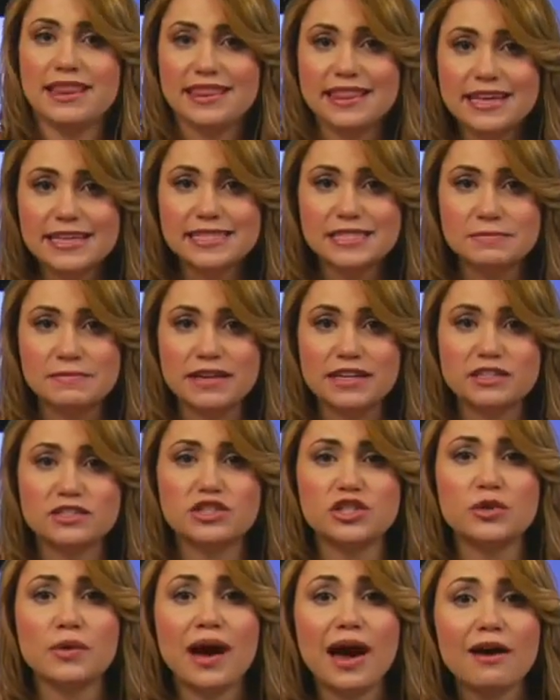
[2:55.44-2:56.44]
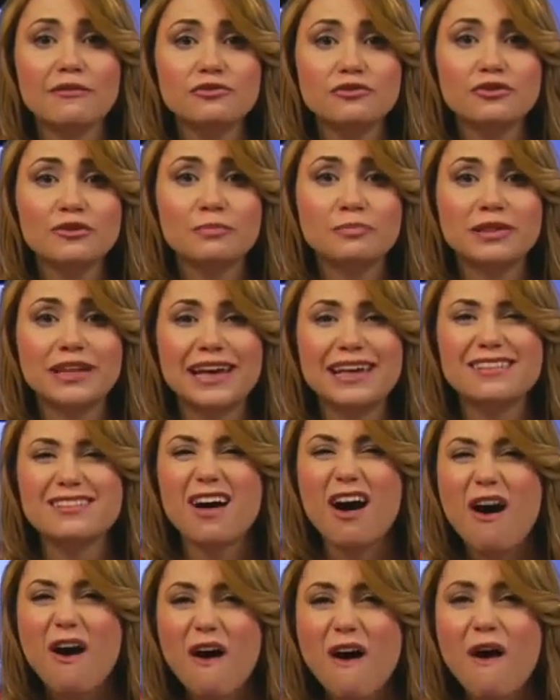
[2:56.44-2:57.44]
This means you have to replace
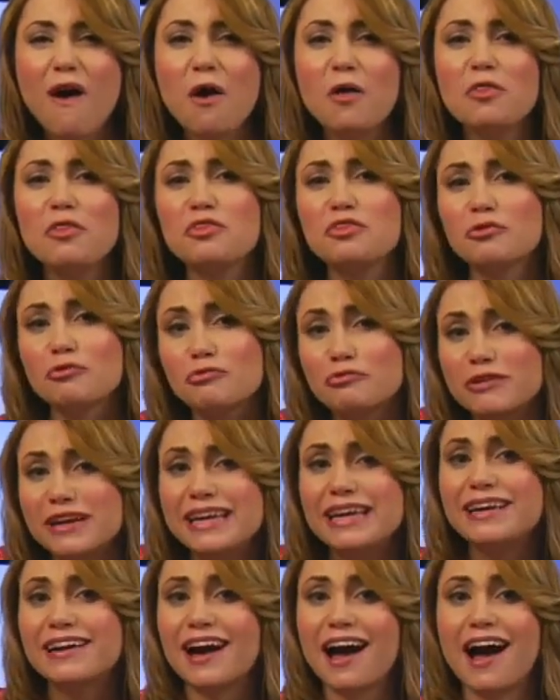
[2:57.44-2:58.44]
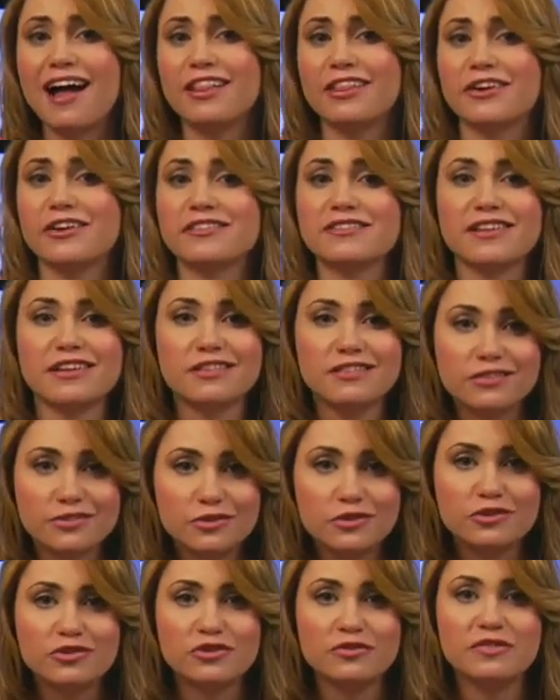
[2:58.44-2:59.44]
all three colors as soon
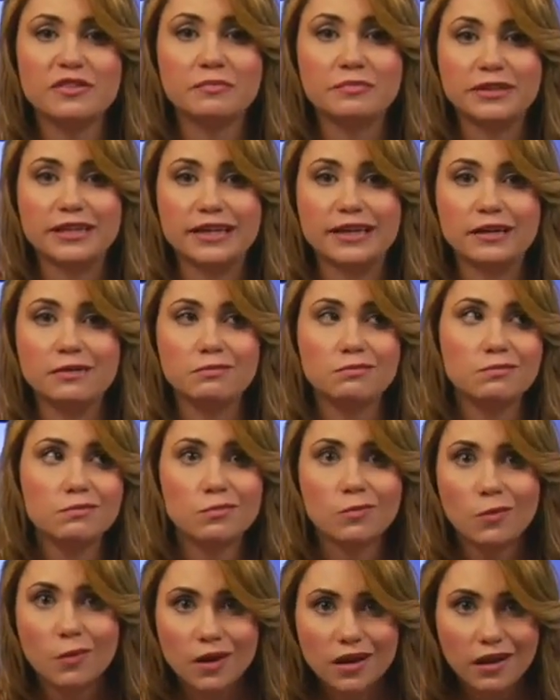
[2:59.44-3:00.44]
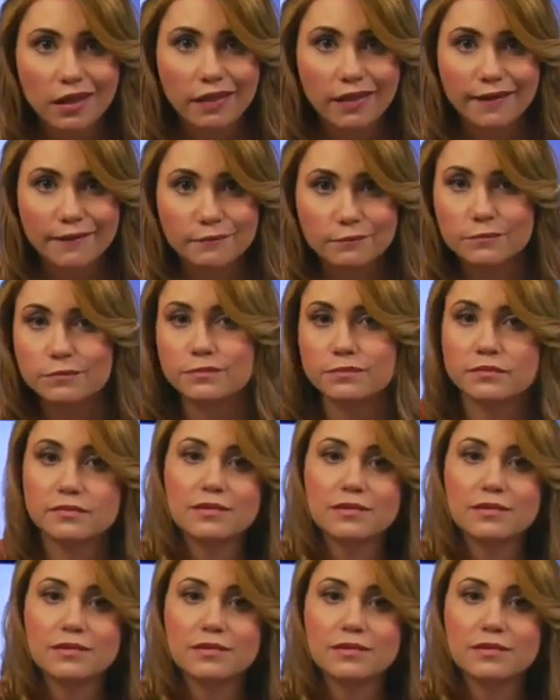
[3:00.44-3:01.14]
as you've depleted one of them.